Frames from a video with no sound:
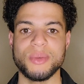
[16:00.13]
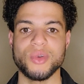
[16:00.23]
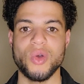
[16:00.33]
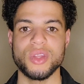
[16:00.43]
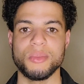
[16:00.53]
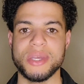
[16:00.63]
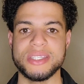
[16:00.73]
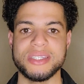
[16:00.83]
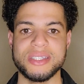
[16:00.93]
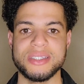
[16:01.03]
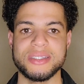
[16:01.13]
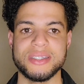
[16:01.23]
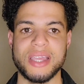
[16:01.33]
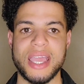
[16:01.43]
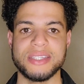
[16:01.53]
grow their business
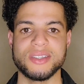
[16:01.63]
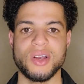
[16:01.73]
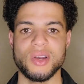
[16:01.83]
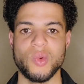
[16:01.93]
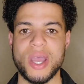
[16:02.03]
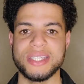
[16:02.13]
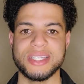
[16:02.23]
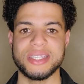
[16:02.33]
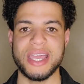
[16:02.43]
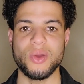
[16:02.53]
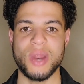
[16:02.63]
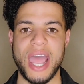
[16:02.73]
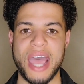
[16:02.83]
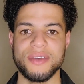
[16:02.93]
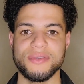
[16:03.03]
in certain ways that they don't
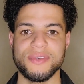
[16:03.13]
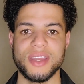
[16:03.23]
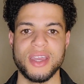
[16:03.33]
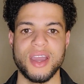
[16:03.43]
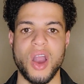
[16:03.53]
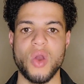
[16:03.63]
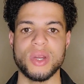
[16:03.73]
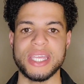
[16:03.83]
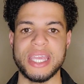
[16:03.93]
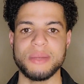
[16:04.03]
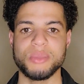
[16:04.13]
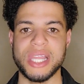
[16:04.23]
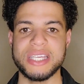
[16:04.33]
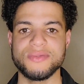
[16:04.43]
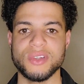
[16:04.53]
have already in
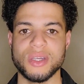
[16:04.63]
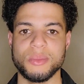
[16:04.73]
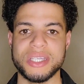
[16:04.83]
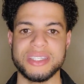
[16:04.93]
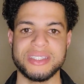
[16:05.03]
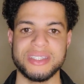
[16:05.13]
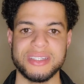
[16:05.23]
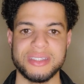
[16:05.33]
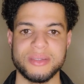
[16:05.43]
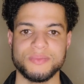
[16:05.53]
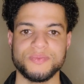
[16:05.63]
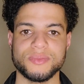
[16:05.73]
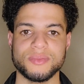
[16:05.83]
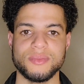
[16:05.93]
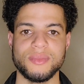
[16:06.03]
place for their businesses
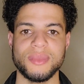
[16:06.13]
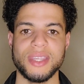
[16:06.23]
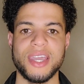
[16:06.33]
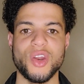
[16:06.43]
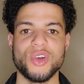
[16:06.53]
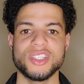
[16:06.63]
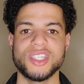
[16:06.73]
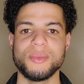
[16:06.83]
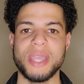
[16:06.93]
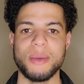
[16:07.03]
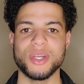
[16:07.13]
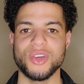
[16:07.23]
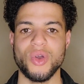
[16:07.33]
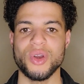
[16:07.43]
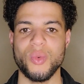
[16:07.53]
in order to be able to
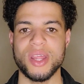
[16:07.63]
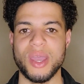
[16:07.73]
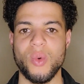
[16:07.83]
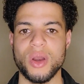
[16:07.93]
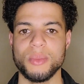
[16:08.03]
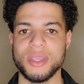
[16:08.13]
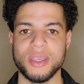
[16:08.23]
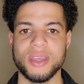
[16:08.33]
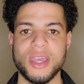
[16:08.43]
grow to where they want to be.